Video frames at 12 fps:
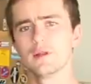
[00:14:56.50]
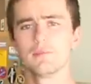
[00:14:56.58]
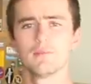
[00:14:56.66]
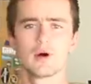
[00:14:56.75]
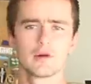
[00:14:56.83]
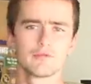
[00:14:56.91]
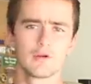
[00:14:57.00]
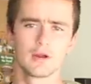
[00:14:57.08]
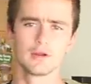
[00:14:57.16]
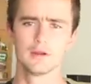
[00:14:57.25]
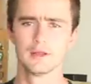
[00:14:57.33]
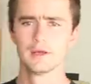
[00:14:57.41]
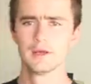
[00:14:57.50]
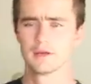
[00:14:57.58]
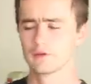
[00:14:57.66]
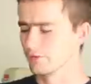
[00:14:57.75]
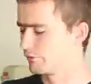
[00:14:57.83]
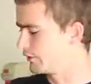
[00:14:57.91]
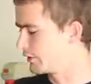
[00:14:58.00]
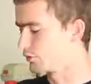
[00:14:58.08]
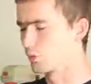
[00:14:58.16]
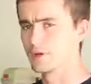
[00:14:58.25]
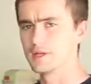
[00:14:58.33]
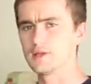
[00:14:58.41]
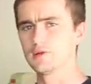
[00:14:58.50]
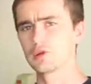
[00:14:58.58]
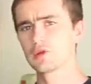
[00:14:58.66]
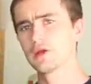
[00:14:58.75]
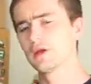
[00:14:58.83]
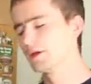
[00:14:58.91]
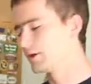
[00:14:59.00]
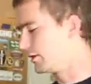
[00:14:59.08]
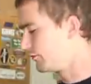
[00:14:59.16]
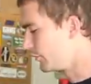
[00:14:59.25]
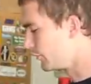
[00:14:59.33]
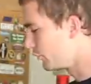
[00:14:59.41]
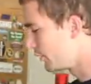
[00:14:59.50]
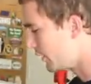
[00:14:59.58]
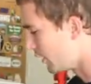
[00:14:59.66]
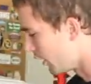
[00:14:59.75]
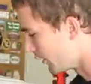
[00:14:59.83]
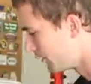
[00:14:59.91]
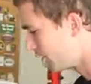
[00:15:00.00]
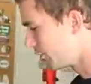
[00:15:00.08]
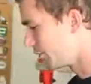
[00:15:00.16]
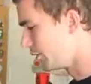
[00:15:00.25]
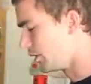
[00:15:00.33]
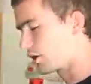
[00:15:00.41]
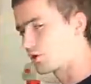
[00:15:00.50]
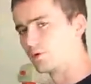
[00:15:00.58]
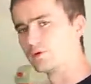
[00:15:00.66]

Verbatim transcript: it and modify it to fit your needs. If you're doing an under the knuckle